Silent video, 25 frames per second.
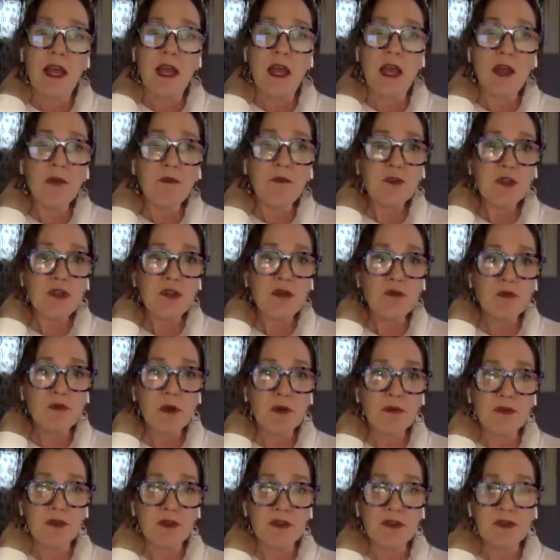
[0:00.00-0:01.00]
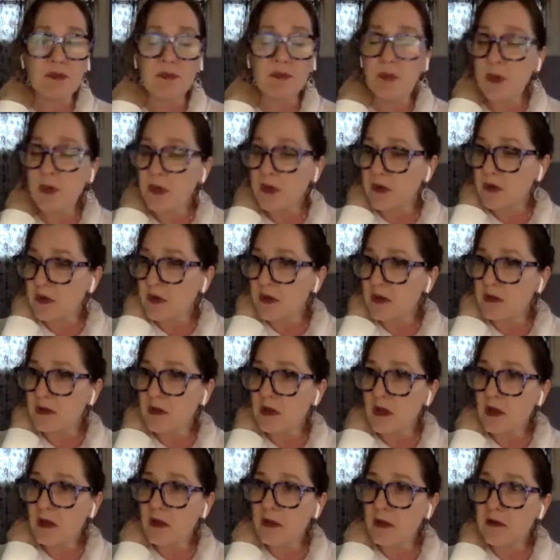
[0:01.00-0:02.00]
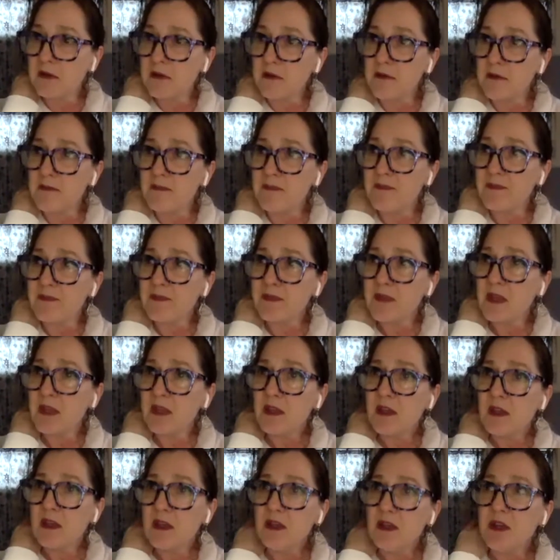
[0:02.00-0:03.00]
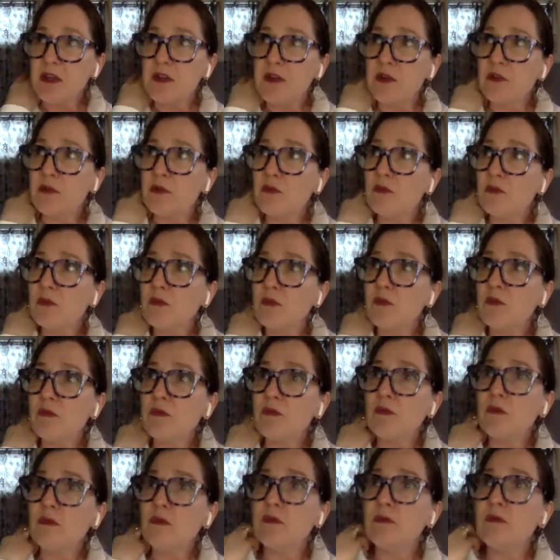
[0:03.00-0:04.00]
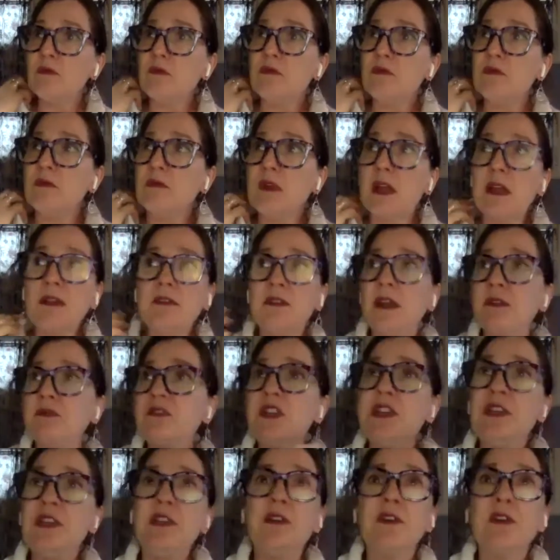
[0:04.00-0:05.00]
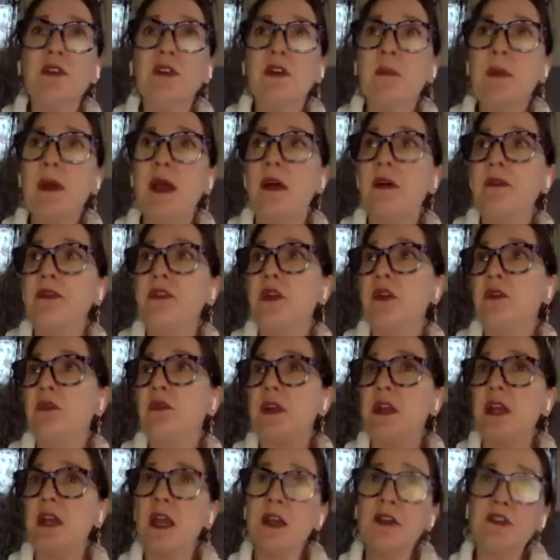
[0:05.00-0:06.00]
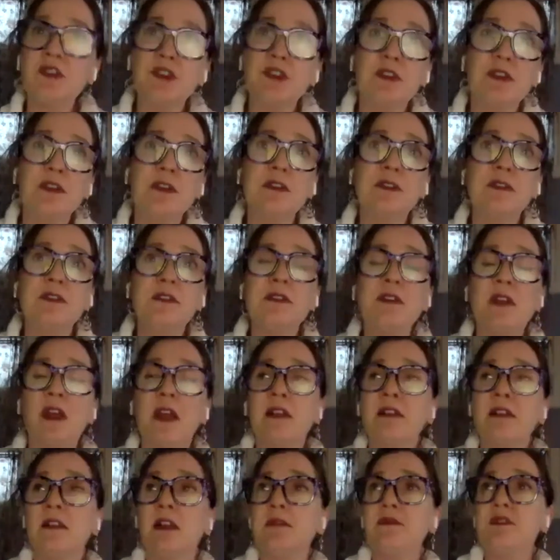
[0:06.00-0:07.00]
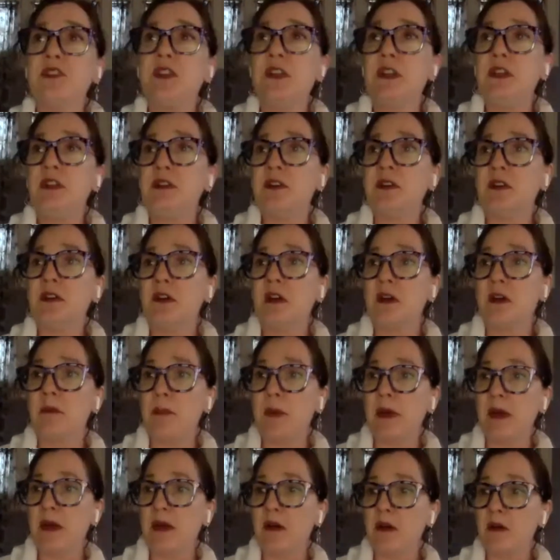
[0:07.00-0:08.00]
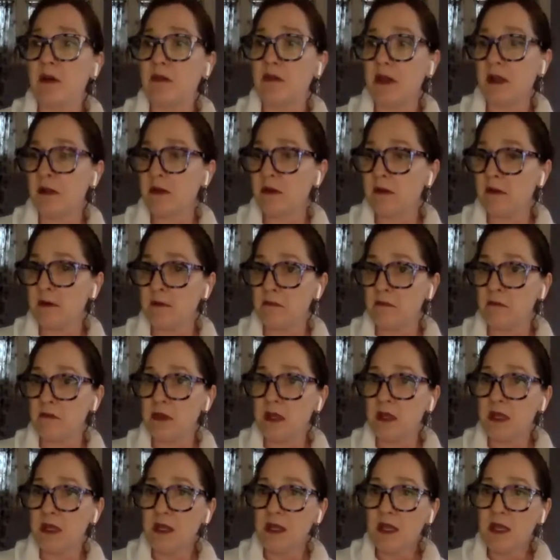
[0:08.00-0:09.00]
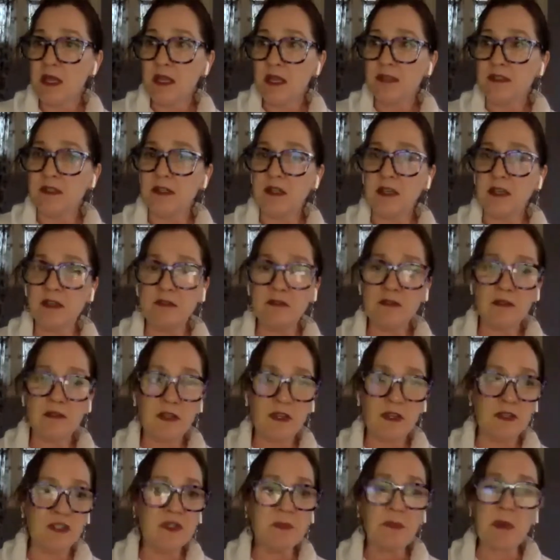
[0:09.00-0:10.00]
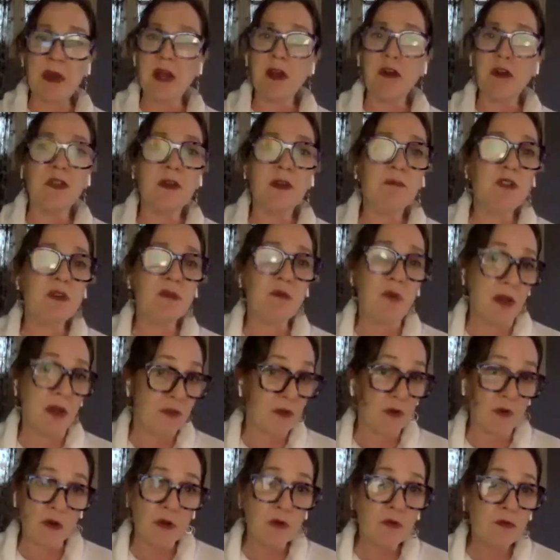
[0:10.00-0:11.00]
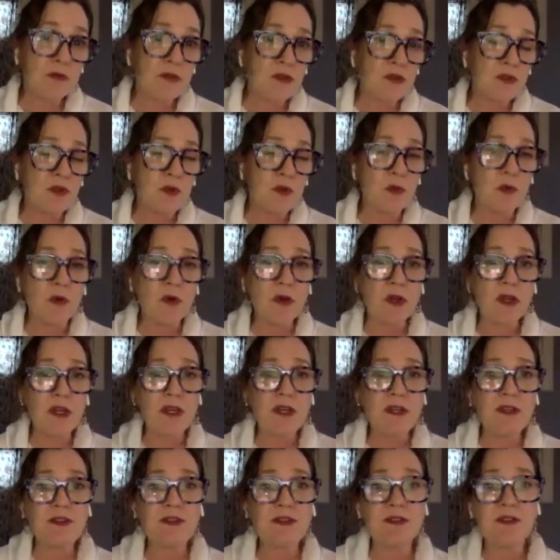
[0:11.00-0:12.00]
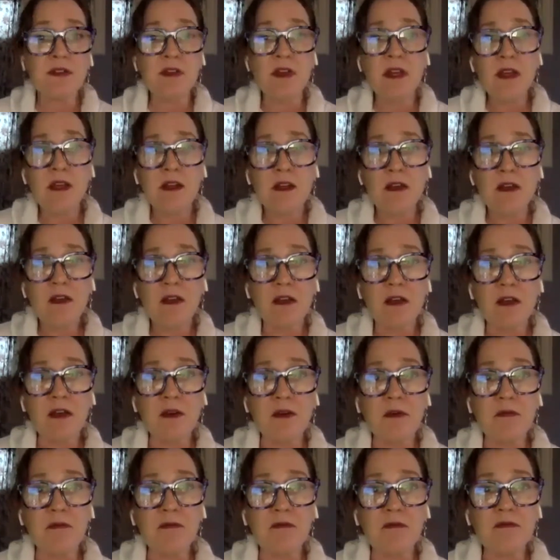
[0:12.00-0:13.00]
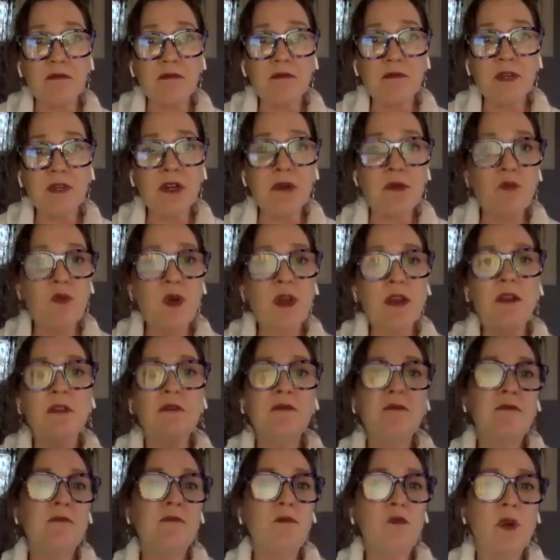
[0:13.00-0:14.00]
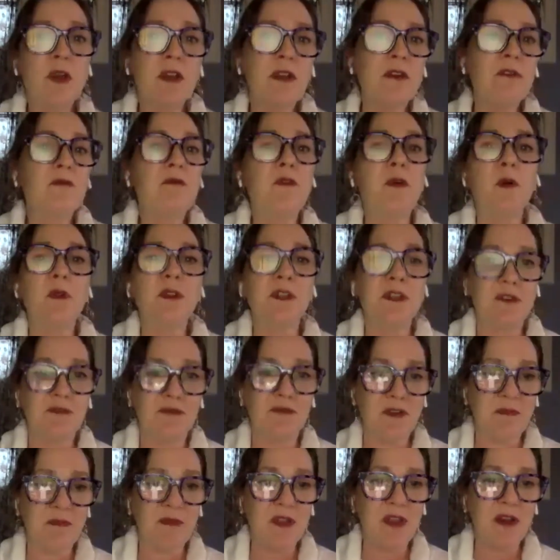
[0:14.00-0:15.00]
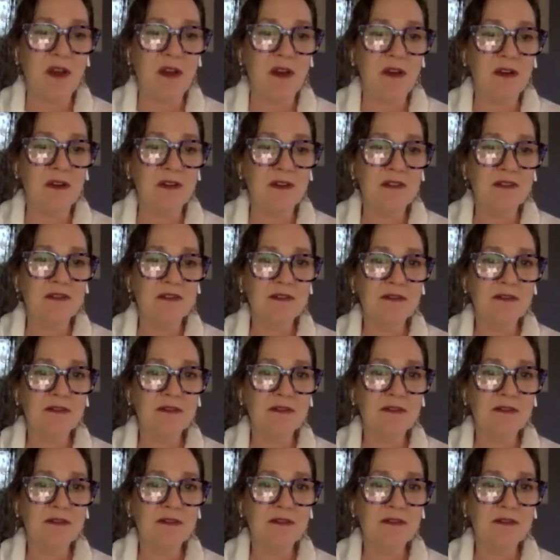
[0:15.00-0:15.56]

after you wrote this book, you know, I'd love to hear about their reaction. I'd love to hear about, did it inspire them to write their own stories? What unfolded from there?